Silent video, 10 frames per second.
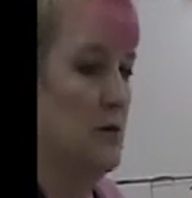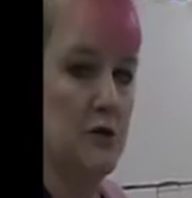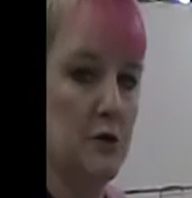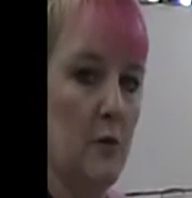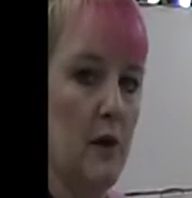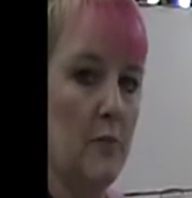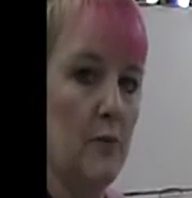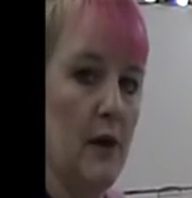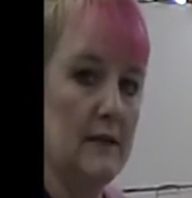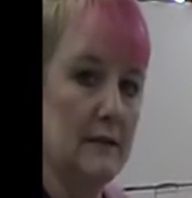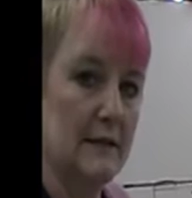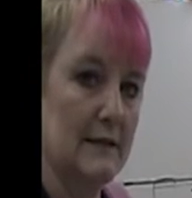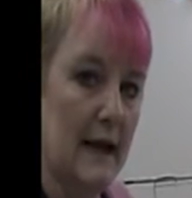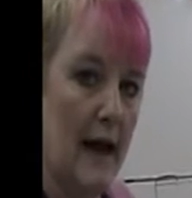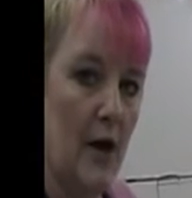is you want to press
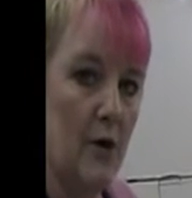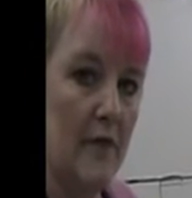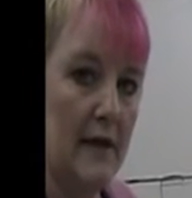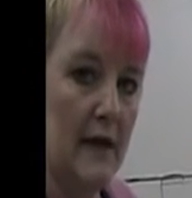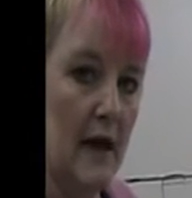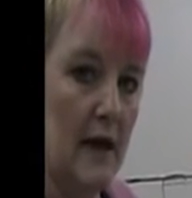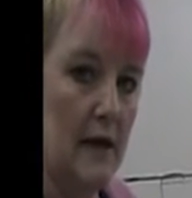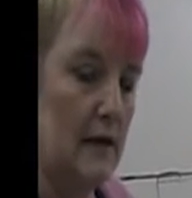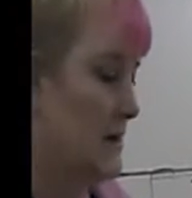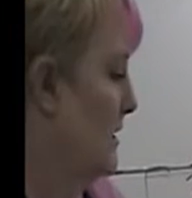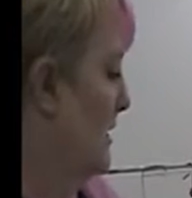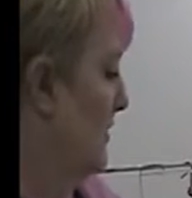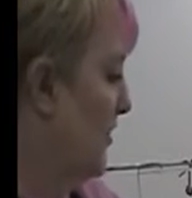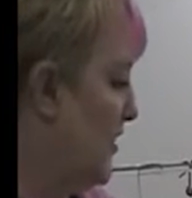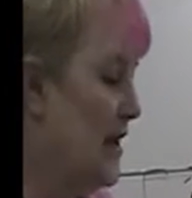down on the cake,
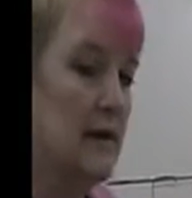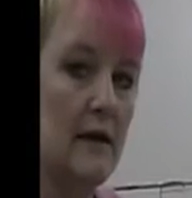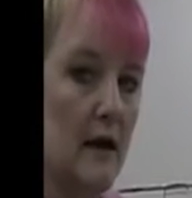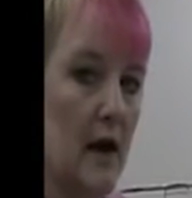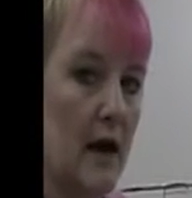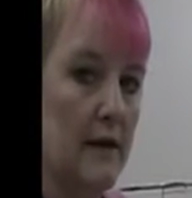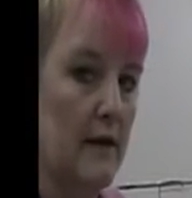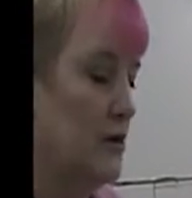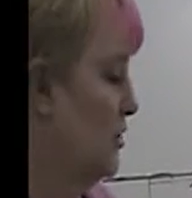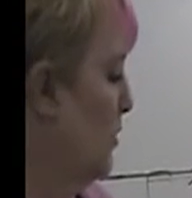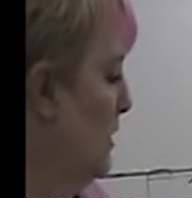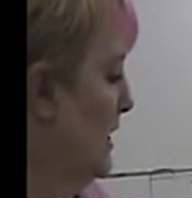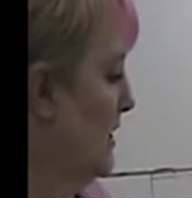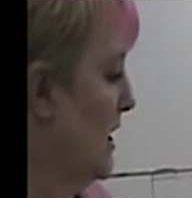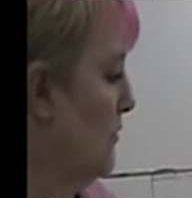then cut. You don't want
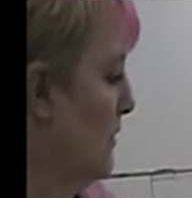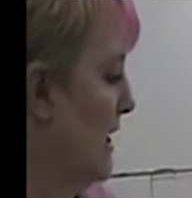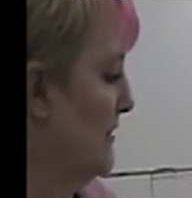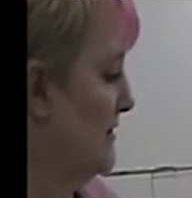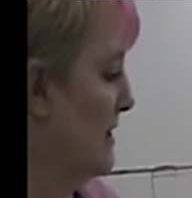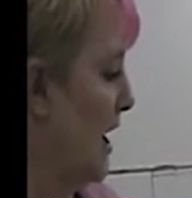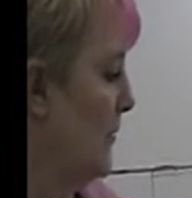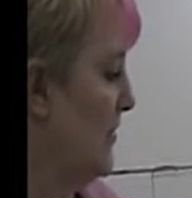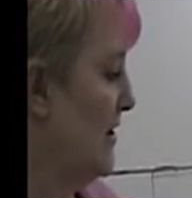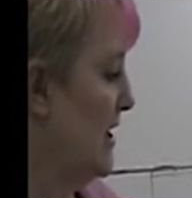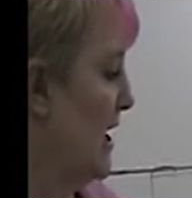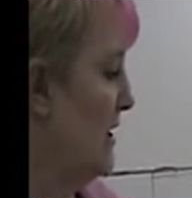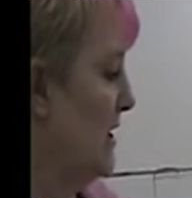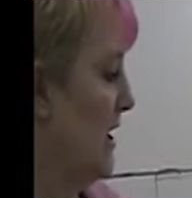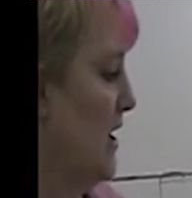to cut right at the top of the cake.